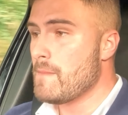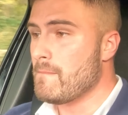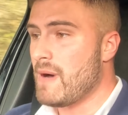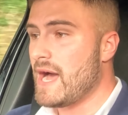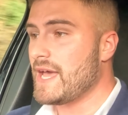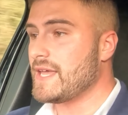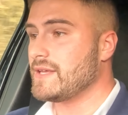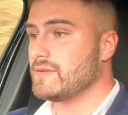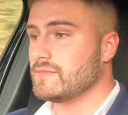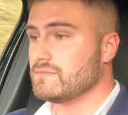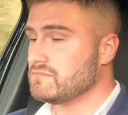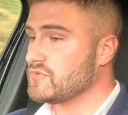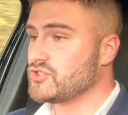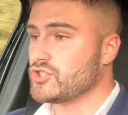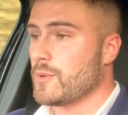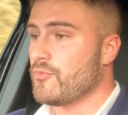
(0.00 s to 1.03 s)
My
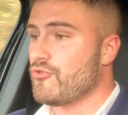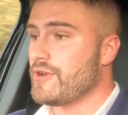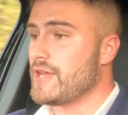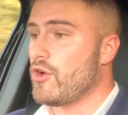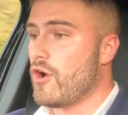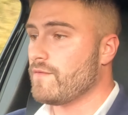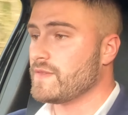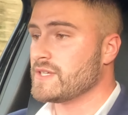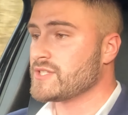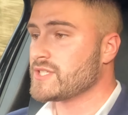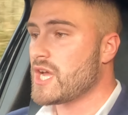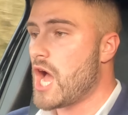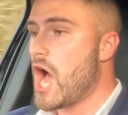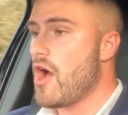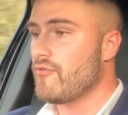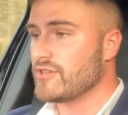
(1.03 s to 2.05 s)
summary of this
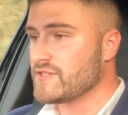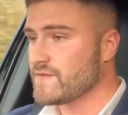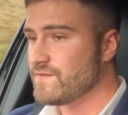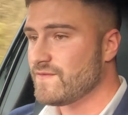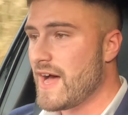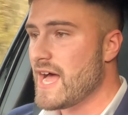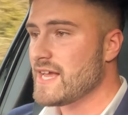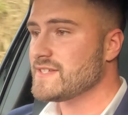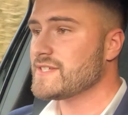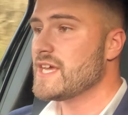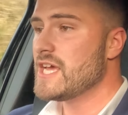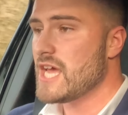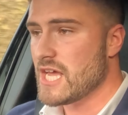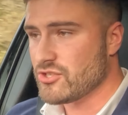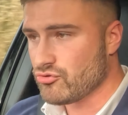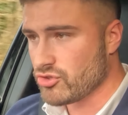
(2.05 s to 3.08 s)
car: it's fast,
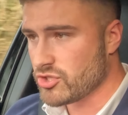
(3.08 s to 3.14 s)
it's